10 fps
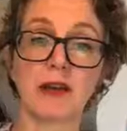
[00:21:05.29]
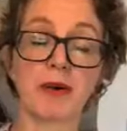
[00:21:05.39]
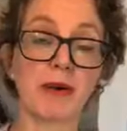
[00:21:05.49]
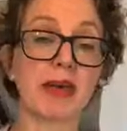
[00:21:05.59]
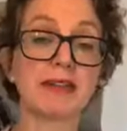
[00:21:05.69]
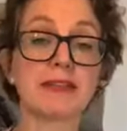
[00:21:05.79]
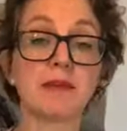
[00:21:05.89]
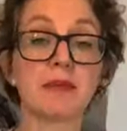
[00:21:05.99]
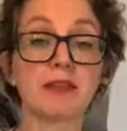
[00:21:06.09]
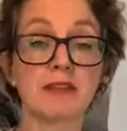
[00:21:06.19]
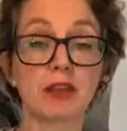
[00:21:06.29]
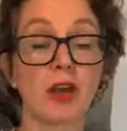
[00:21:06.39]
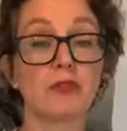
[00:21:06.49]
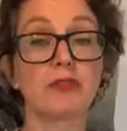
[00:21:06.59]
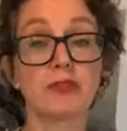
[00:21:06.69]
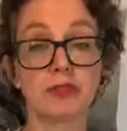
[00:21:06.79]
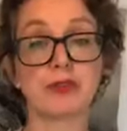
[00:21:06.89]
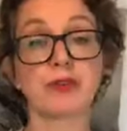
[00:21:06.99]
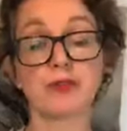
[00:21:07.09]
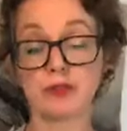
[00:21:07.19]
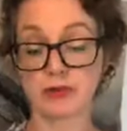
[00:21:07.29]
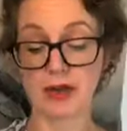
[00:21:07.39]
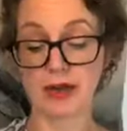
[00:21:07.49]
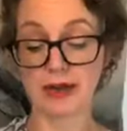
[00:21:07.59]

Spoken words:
about 18 months ago to